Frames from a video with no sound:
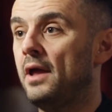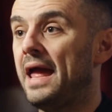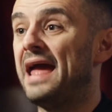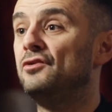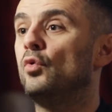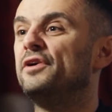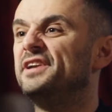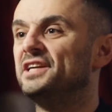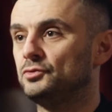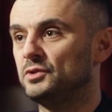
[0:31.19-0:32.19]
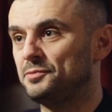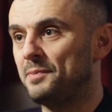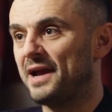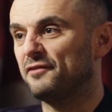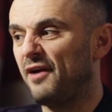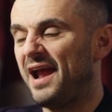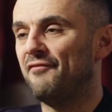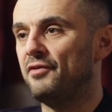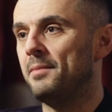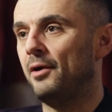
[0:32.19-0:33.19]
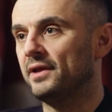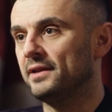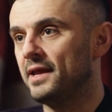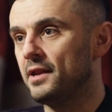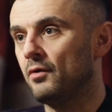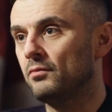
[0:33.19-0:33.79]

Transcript: and or disrespect for every American they know.